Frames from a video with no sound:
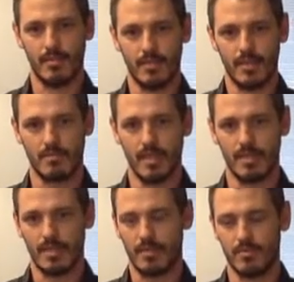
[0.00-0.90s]
which
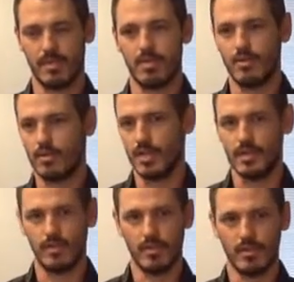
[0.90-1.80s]
means if we do an
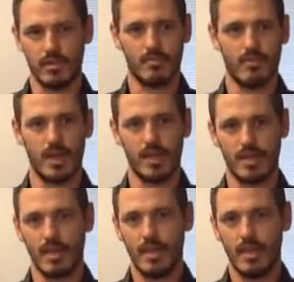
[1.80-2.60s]
interval or some running,